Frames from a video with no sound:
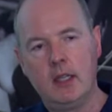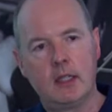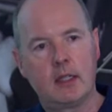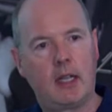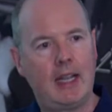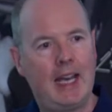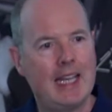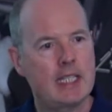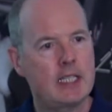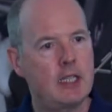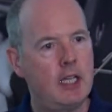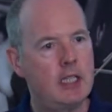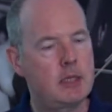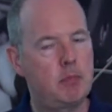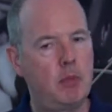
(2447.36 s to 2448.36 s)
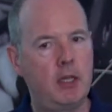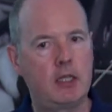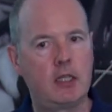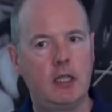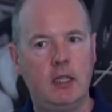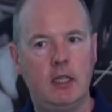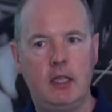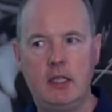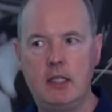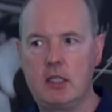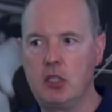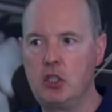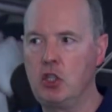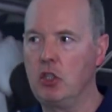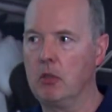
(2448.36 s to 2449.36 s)
The last aspect is
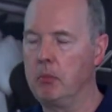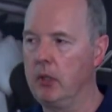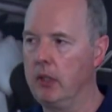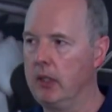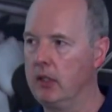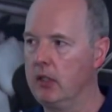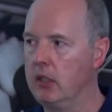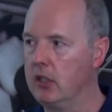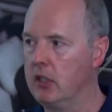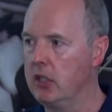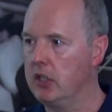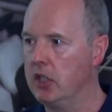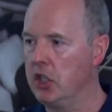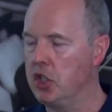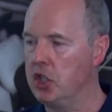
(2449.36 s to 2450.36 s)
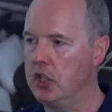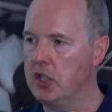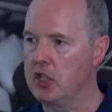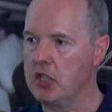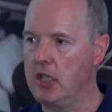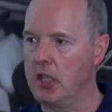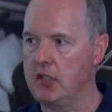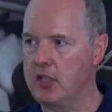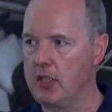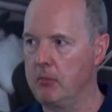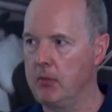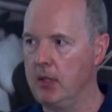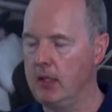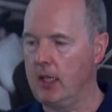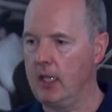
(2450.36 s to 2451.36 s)
a geopolitical condition. It's not
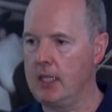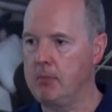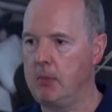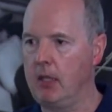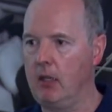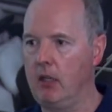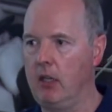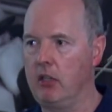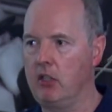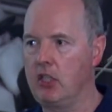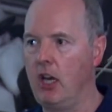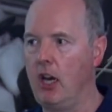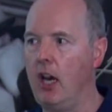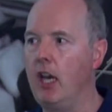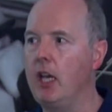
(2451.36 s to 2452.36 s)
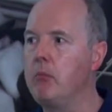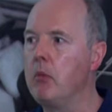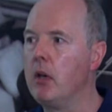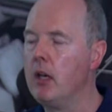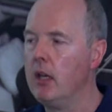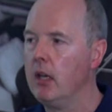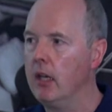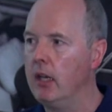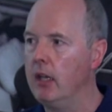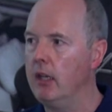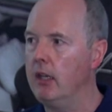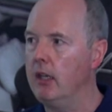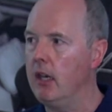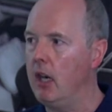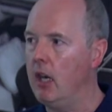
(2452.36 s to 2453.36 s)
something that I spend a lot of time
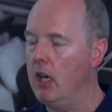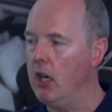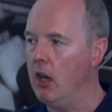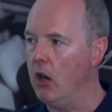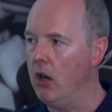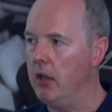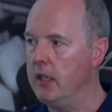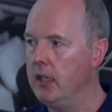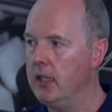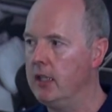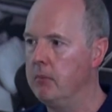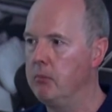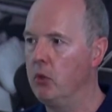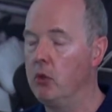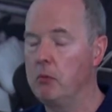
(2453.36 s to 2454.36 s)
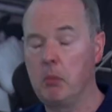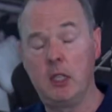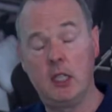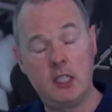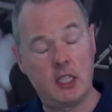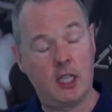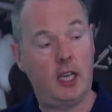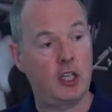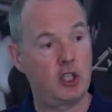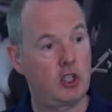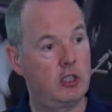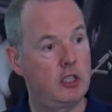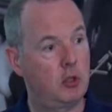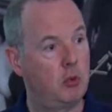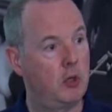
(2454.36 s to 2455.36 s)
on in the book, but is
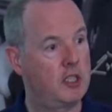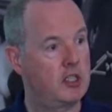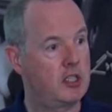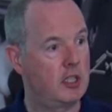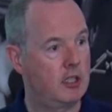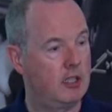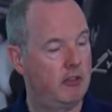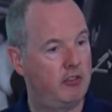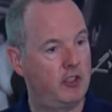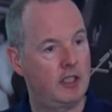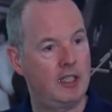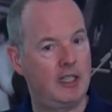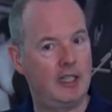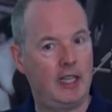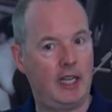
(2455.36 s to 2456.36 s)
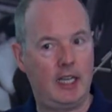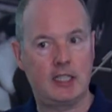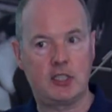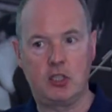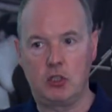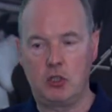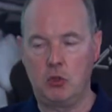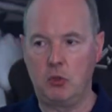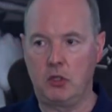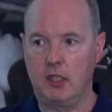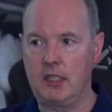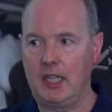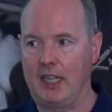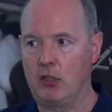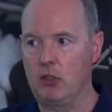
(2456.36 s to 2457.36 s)
actually quite significant, and that has to do with the
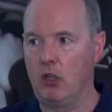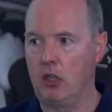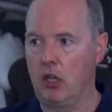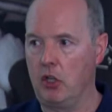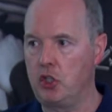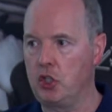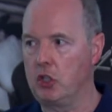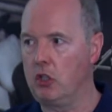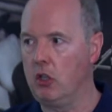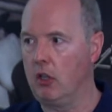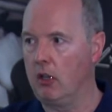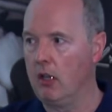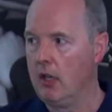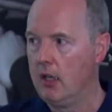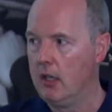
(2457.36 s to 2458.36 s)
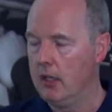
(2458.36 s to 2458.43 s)
technological